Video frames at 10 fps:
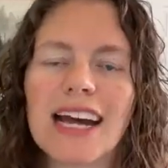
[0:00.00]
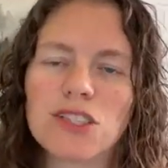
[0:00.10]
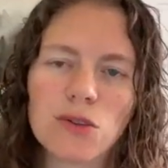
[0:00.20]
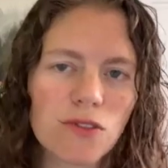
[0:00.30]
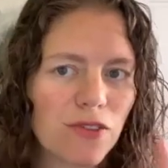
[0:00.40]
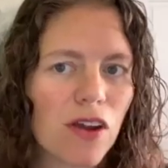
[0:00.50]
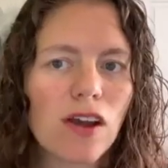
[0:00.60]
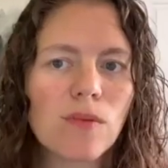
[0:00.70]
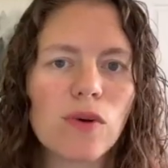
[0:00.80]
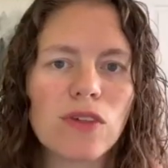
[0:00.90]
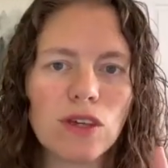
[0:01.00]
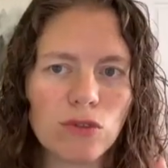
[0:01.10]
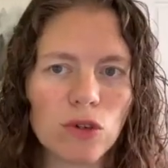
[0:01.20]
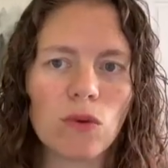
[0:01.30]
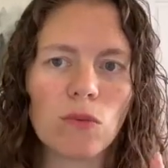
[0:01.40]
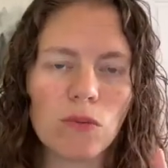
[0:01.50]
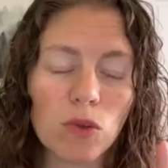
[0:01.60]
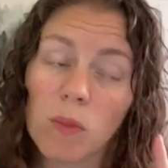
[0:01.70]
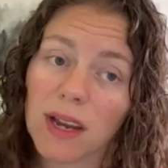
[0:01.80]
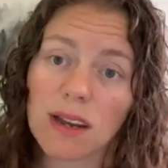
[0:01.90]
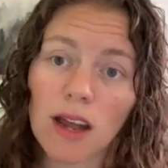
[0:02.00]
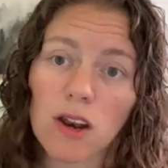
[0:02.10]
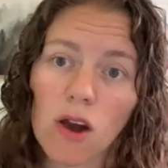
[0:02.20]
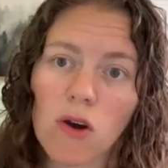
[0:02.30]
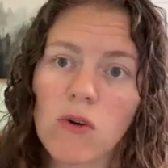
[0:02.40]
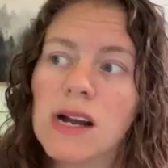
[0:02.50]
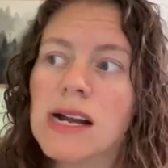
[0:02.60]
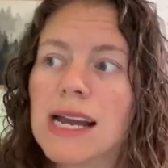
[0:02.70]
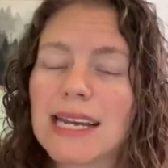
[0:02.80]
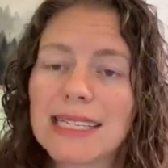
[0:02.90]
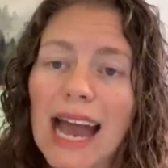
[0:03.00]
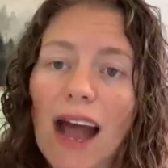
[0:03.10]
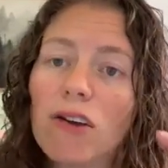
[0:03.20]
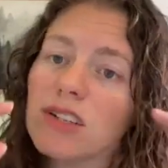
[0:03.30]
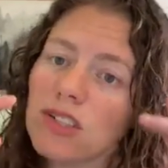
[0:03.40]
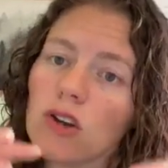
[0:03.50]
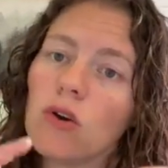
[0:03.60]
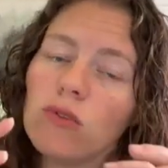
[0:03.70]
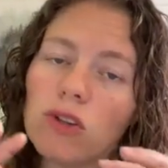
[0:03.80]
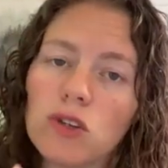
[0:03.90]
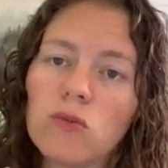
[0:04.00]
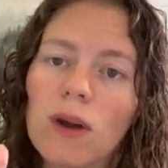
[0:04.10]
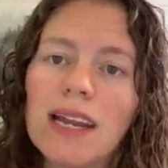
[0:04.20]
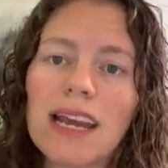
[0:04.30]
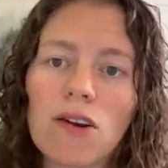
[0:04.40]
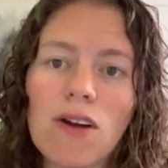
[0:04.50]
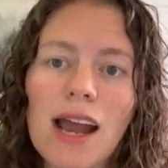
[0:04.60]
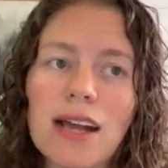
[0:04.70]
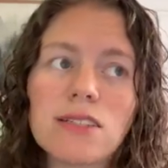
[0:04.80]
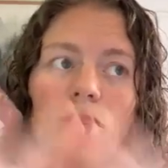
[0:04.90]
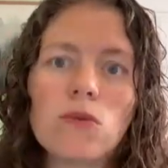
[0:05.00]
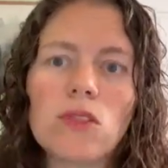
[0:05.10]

And so the variable that you might not know is, how does the code that you write interact